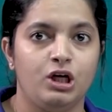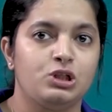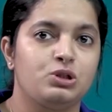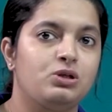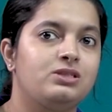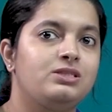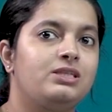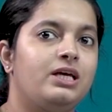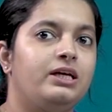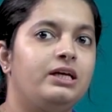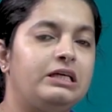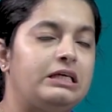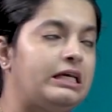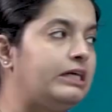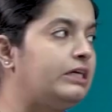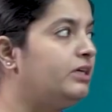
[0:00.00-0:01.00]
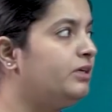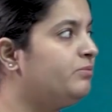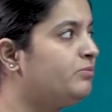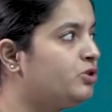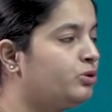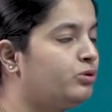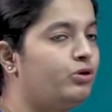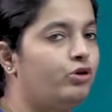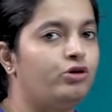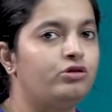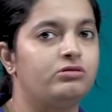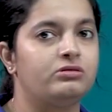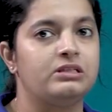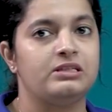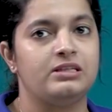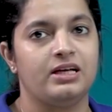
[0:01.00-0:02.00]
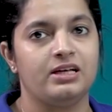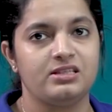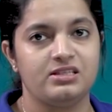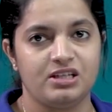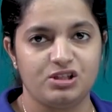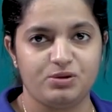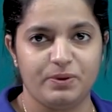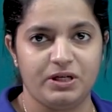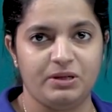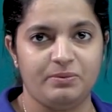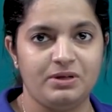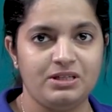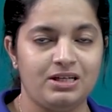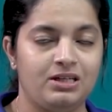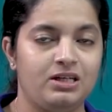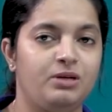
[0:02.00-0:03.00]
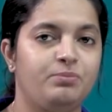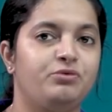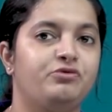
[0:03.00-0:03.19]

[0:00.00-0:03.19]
So it led him to go to the next experiment and he